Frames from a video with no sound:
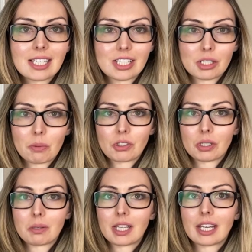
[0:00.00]
It's supposed to
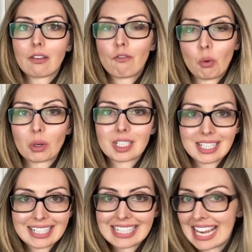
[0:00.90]
be like
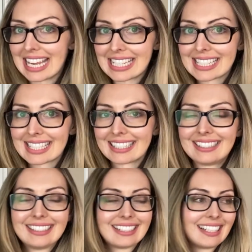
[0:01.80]
14 days.
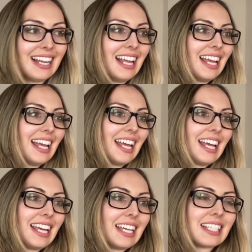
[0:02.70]

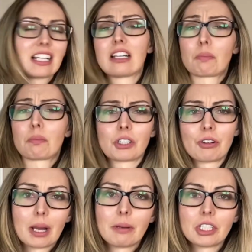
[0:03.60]
He's like, I'll
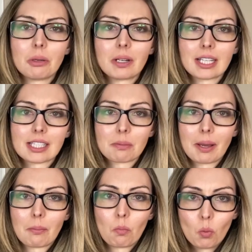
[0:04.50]
prescribe it to you against my
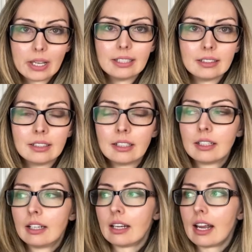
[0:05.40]
will.
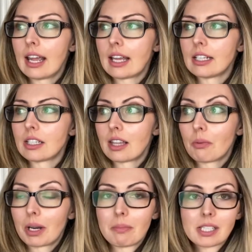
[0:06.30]
And then
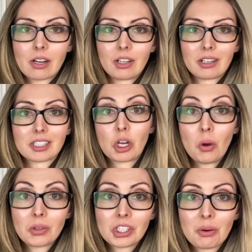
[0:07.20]
when I miscarried, he goes,
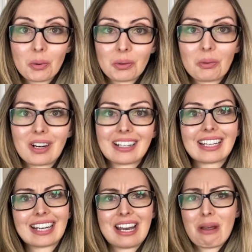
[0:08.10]
told you it wouldn't work.
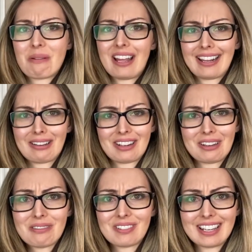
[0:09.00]
And I'm like,
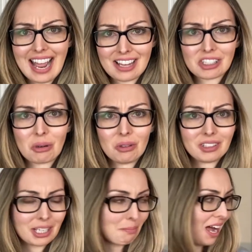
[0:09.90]
you asshole,
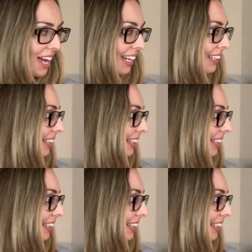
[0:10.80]
like, bye.